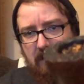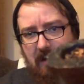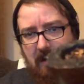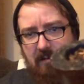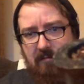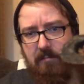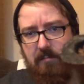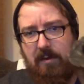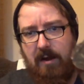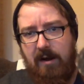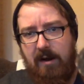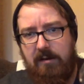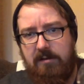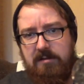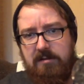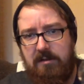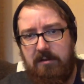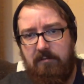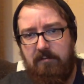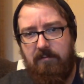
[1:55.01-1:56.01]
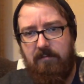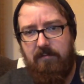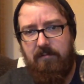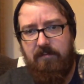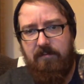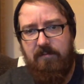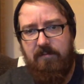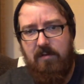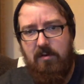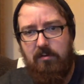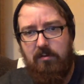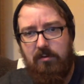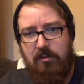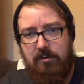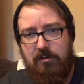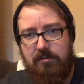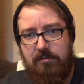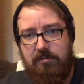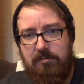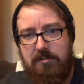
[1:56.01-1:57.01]
I've packed it full
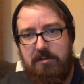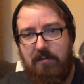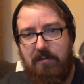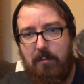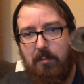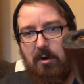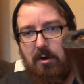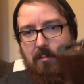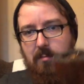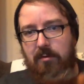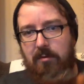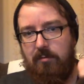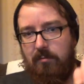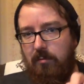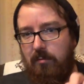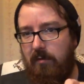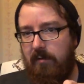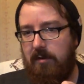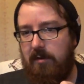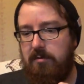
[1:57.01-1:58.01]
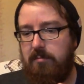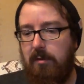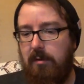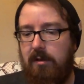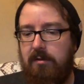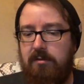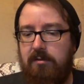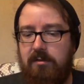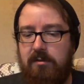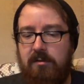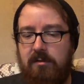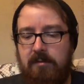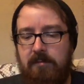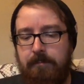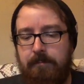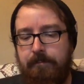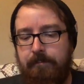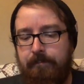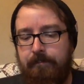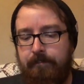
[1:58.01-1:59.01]
to the brim with this blend.
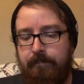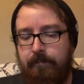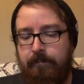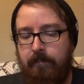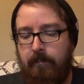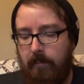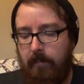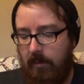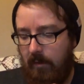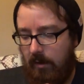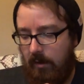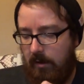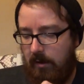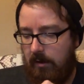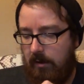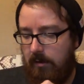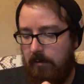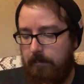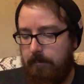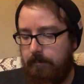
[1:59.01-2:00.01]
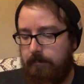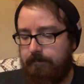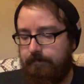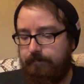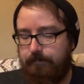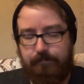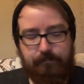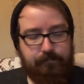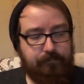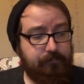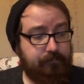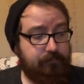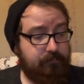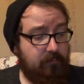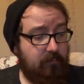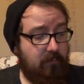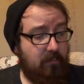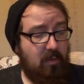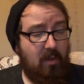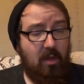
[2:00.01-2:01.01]
Um,
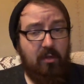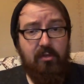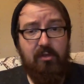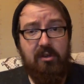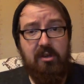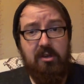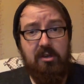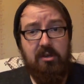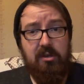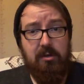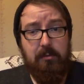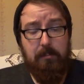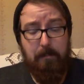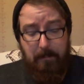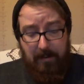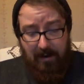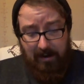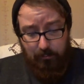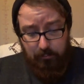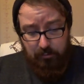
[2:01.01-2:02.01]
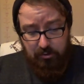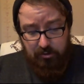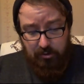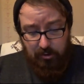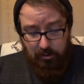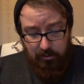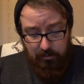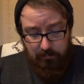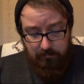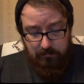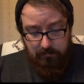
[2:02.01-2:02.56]
the pouch note